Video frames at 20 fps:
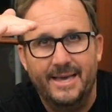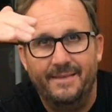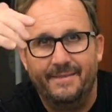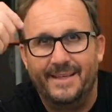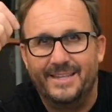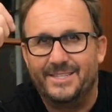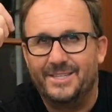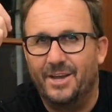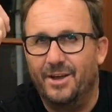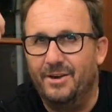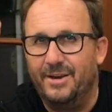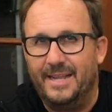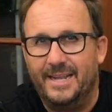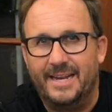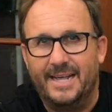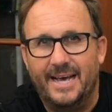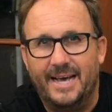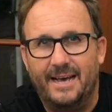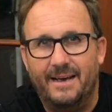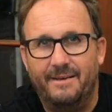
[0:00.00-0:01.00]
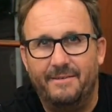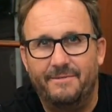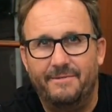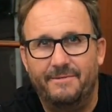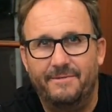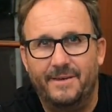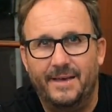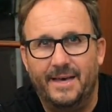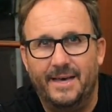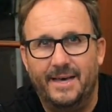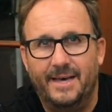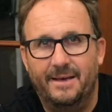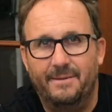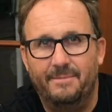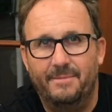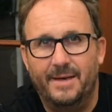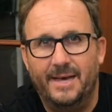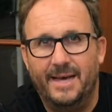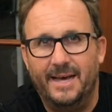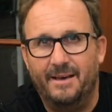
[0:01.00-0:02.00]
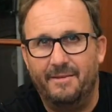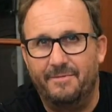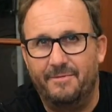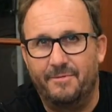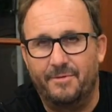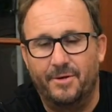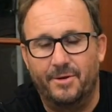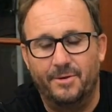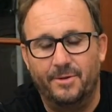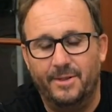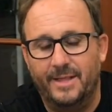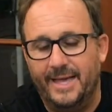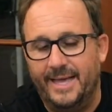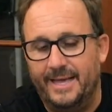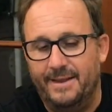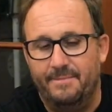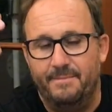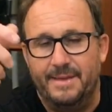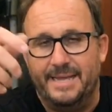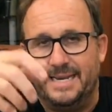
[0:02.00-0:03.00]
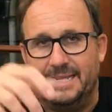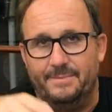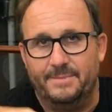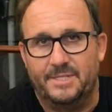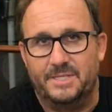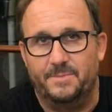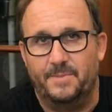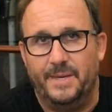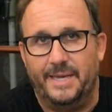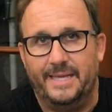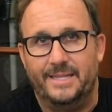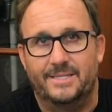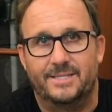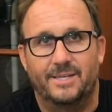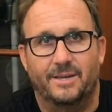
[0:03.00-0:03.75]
That's only in half throttle and medium speed,